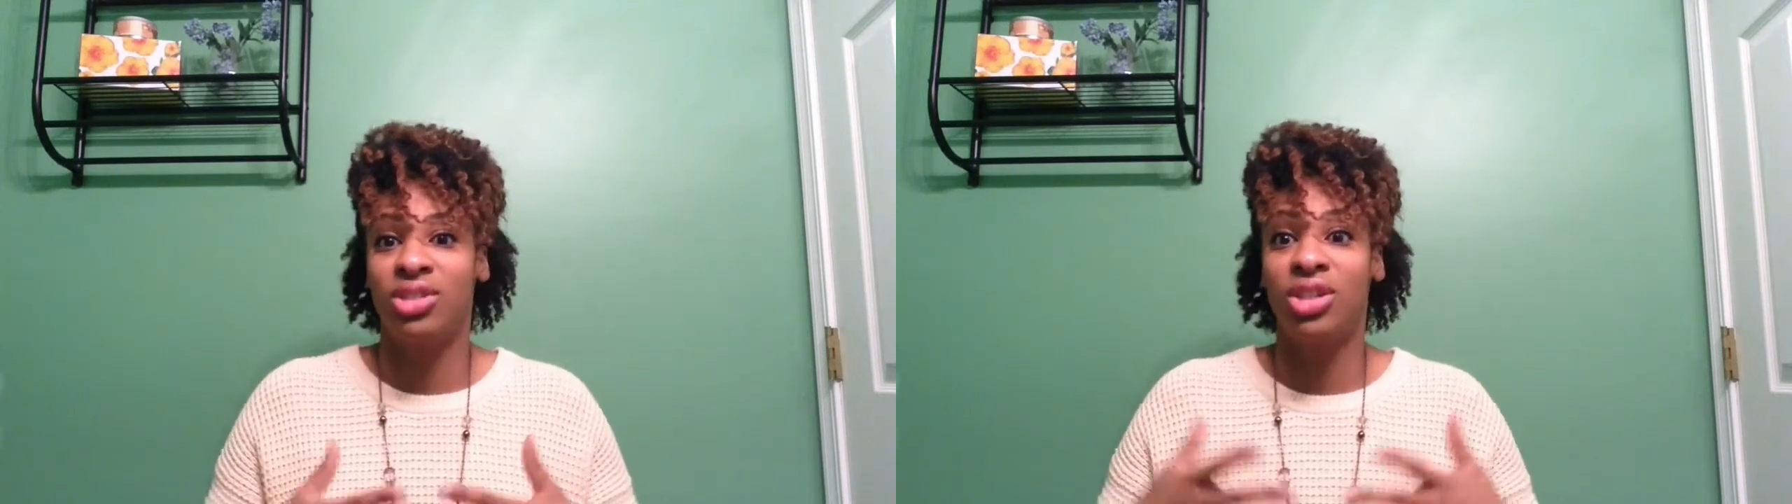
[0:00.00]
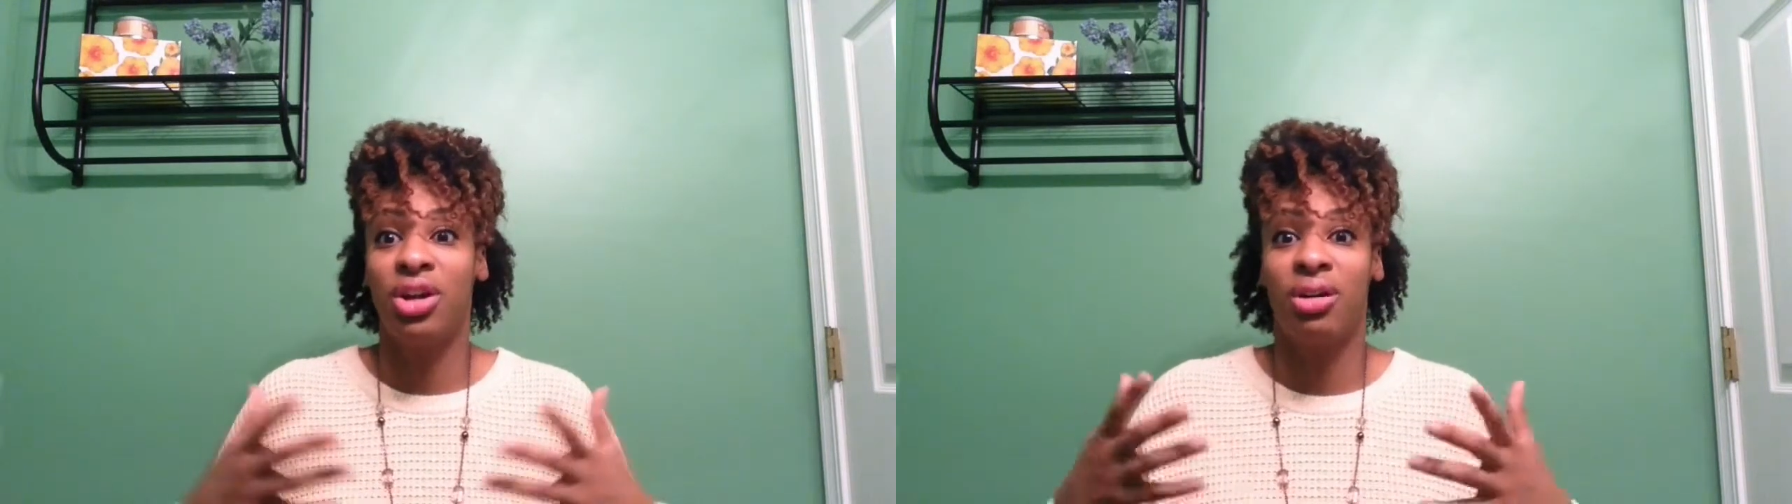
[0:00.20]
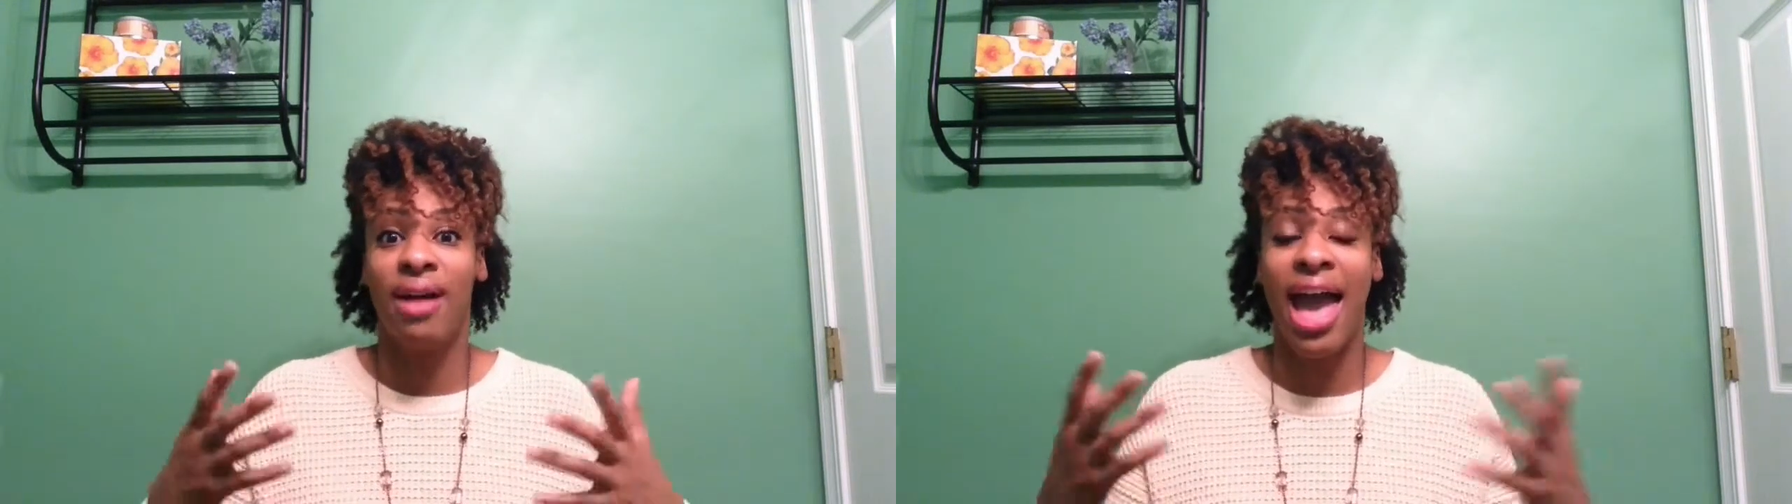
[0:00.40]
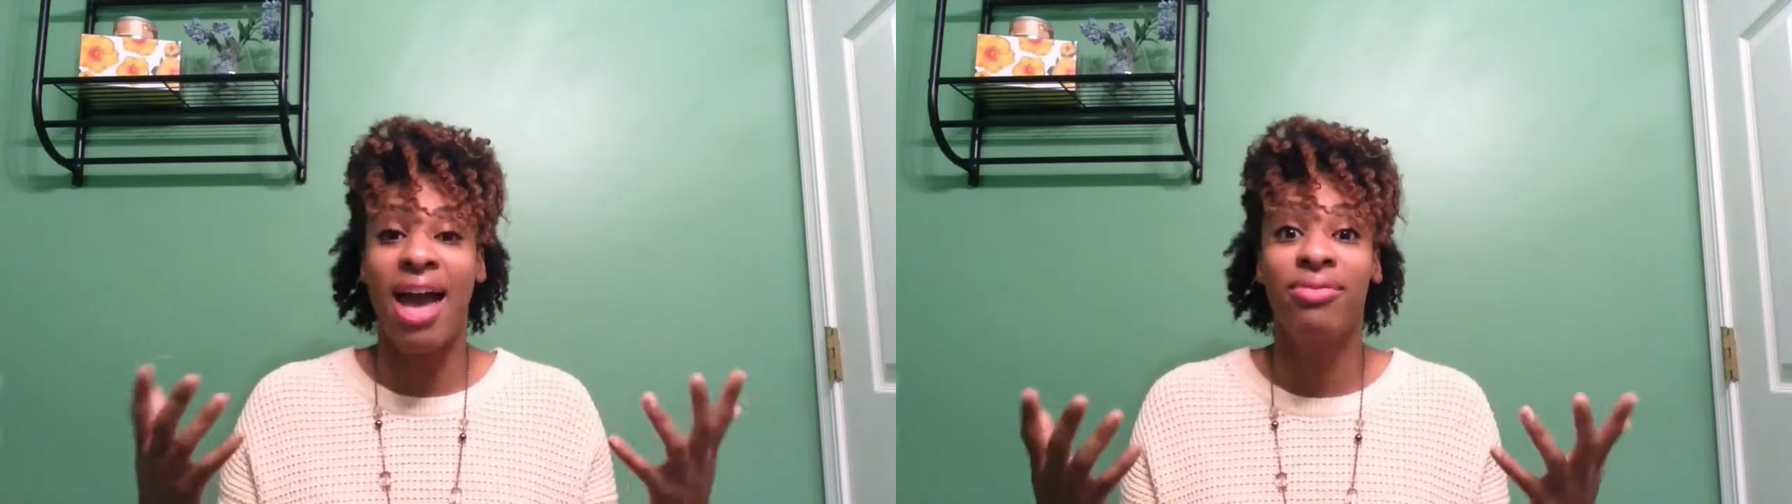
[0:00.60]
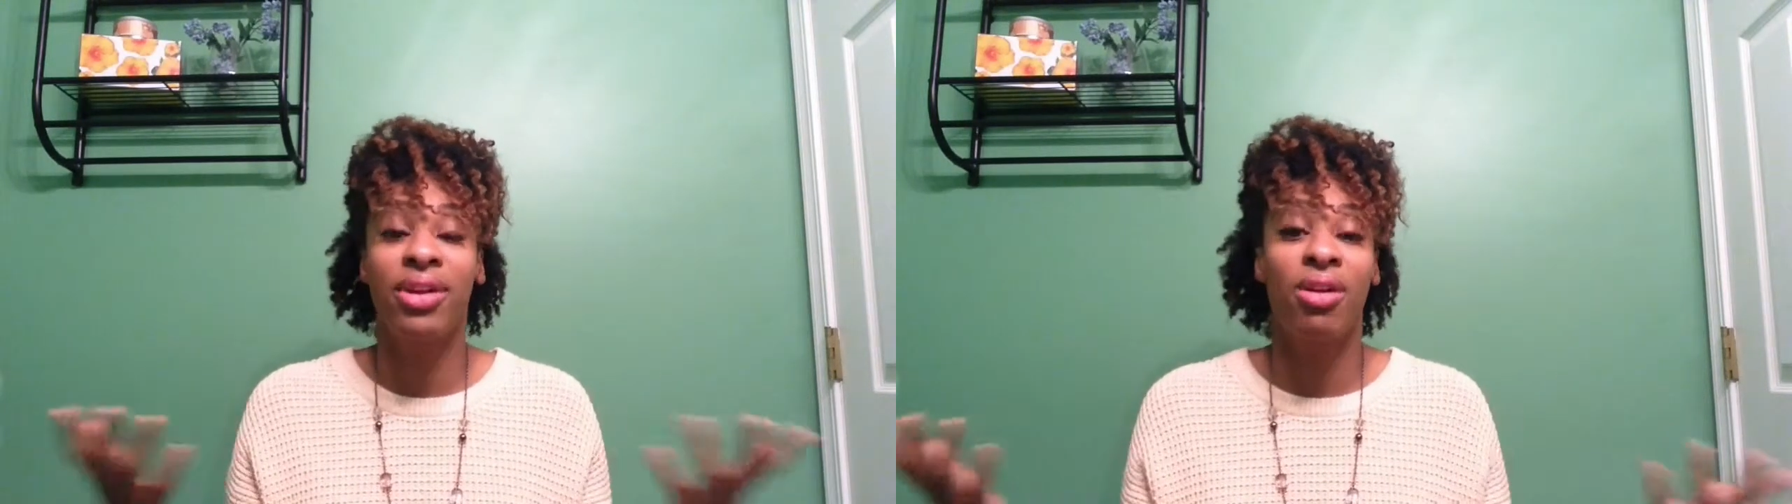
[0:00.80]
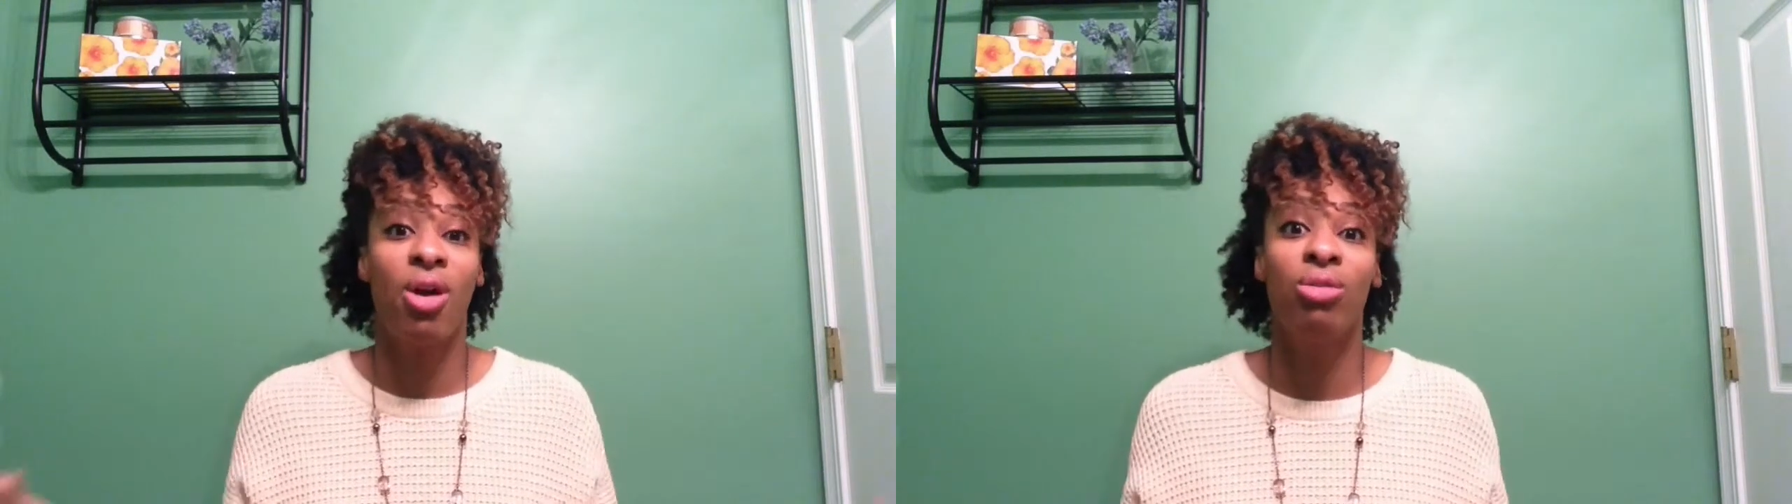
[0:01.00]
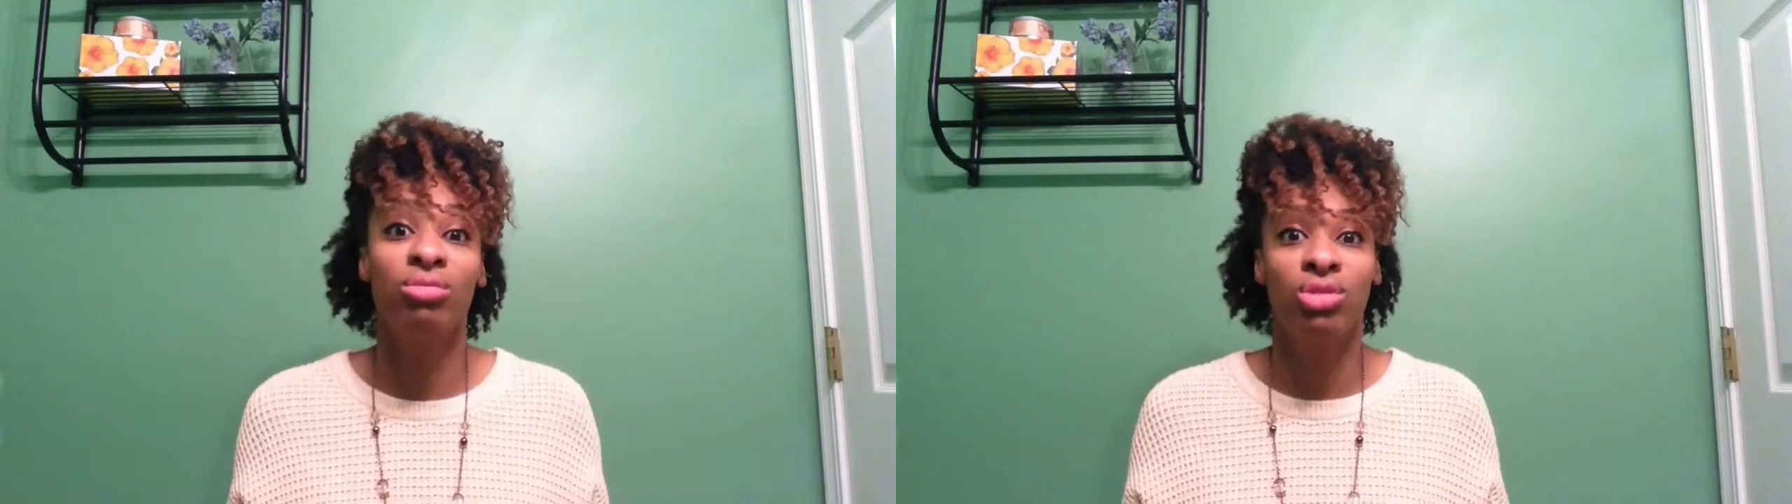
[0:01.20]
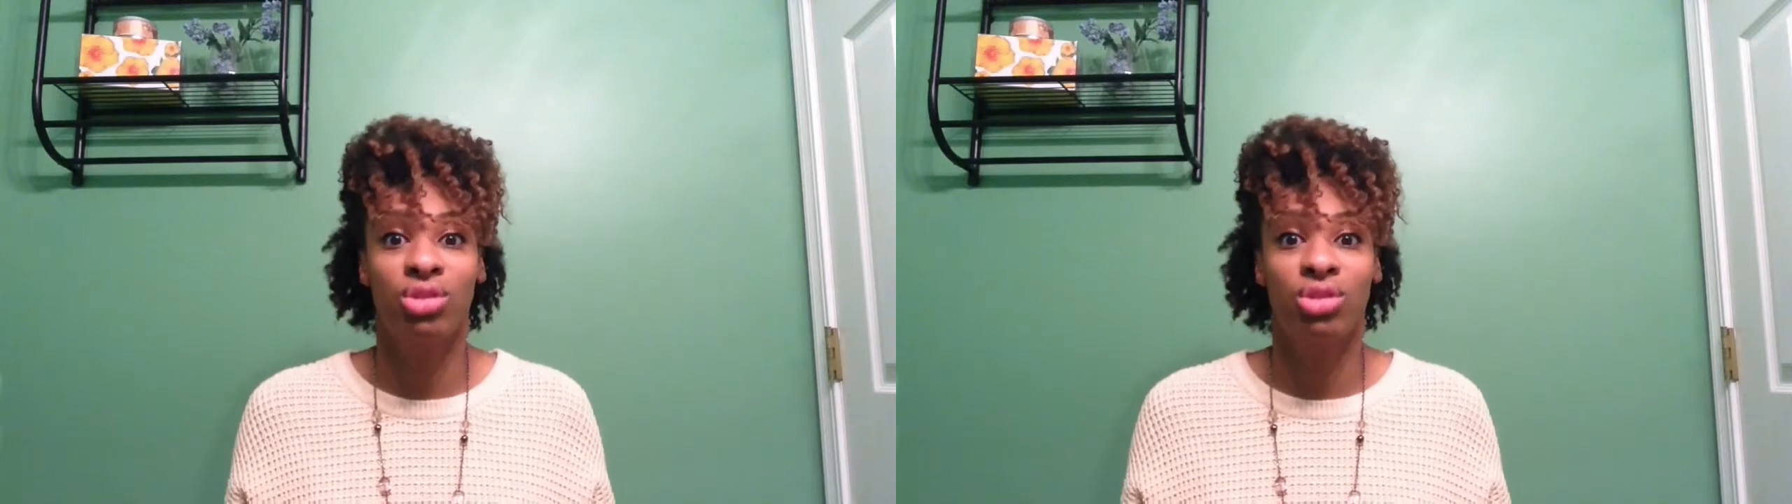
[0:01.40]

you know, have their own